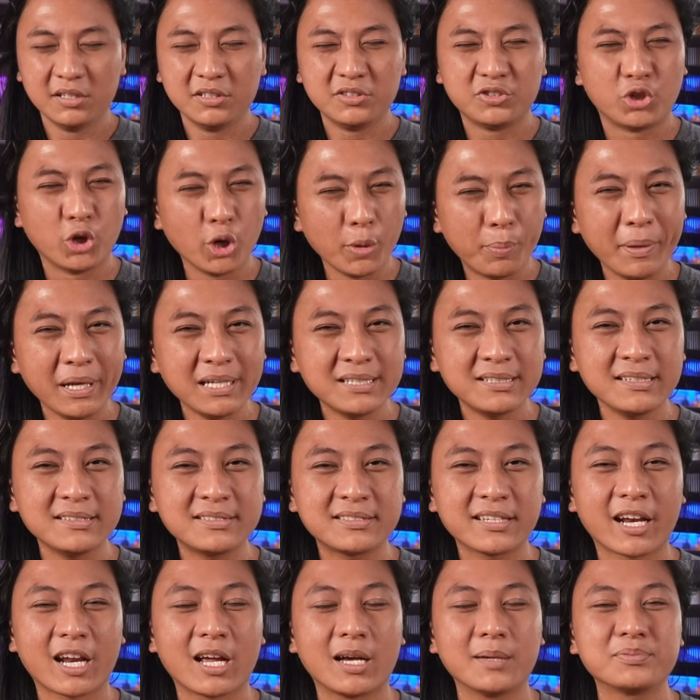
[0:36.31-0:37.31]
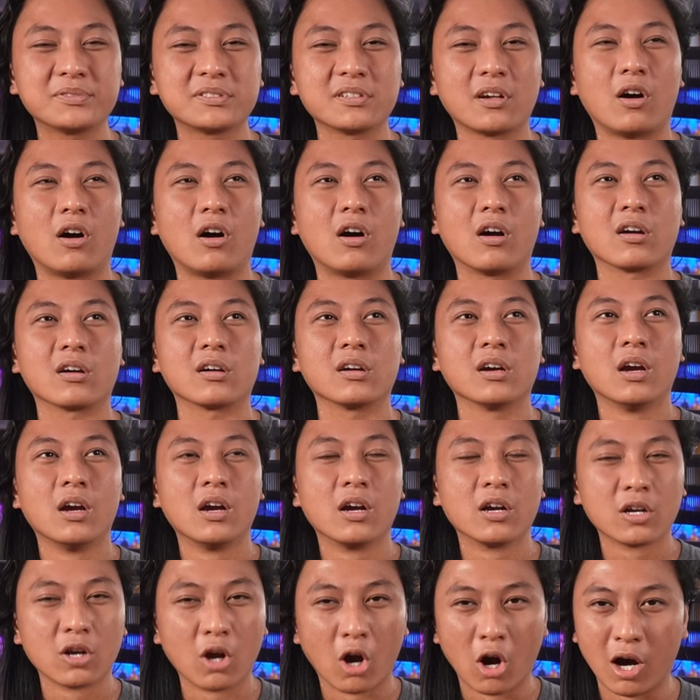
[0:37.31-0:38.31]
Two PC setups are
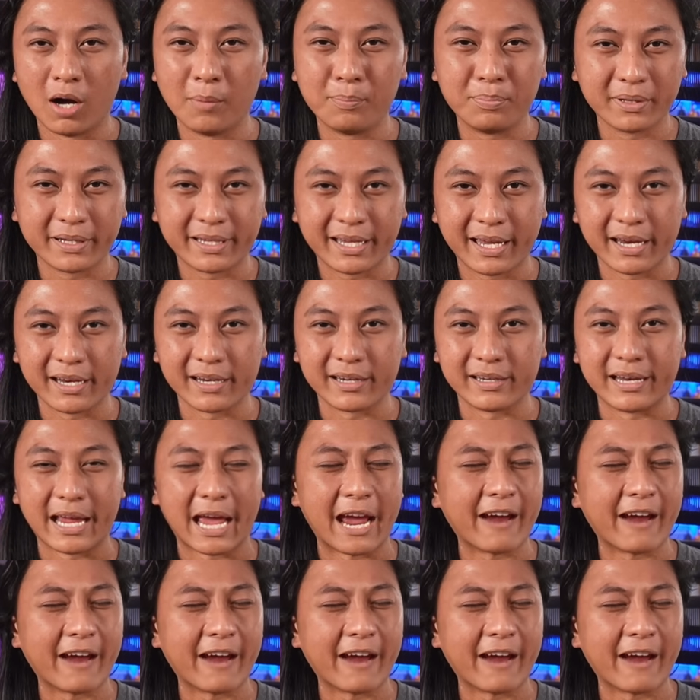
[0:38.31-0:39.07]
complicated.